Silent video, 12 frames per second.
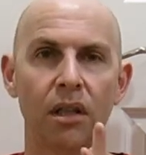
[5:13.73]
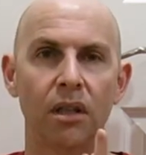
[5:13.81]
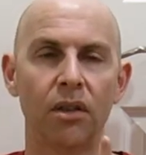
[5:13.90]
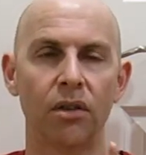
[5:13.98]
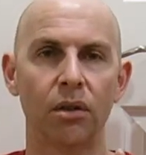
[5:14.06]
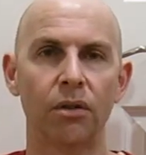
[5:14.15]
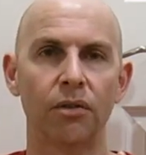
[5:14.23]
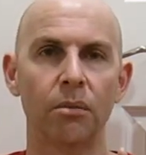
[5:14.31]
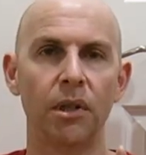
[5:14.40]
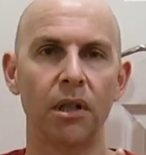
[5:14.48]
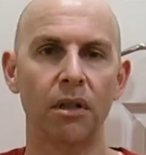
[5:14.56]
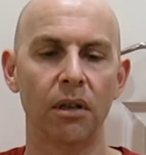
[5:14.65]
So from
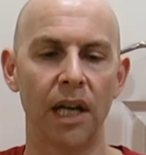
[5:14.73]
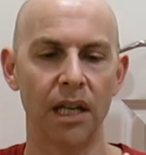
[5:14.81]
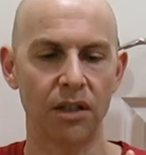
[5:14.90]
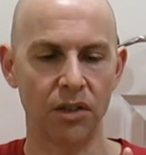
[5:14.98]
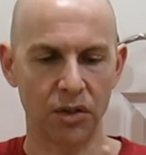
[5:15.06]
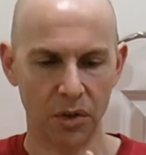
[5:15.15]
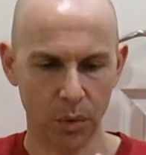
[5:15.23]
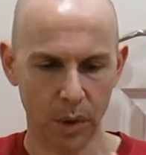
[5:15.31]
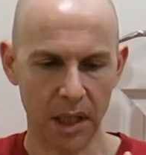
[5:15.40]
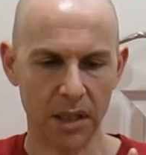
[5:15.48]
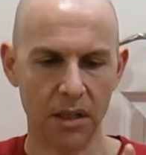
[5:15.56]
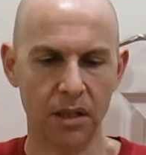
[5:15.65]
here, I can
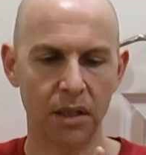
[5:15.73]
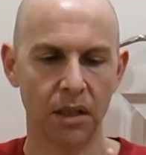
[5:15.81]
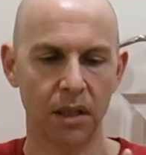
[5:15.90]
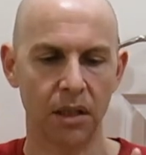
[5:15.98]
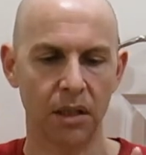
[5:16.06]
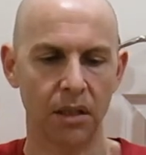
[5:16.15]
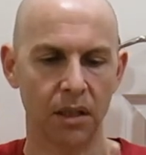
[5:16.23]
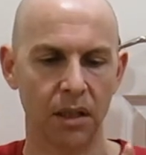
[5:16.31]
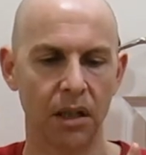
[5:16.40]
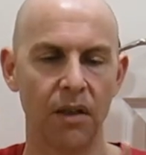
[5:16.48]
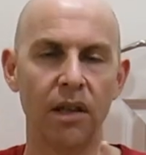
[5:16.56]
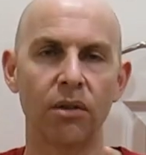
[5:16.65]
twist,
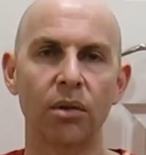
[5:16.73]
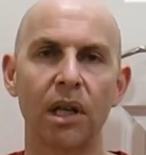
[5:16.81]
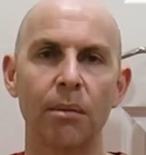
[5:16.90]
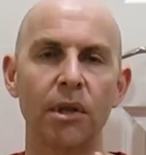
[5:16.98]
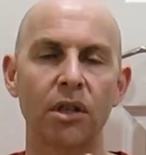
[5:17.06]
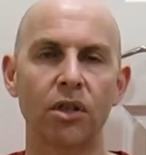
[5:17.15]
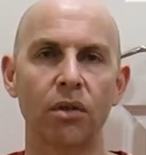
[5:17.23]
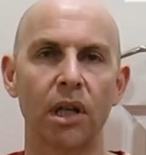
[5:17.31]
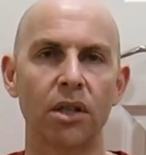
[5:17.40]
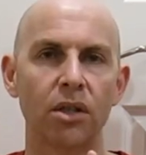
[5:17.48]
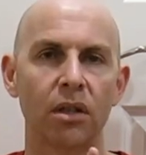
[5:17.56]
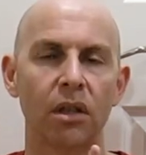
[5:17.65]
and this will give me a
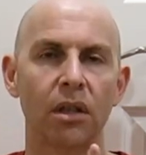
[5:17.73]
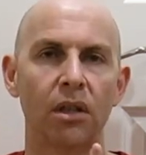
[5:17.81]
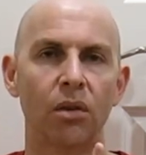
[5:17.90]
stretch.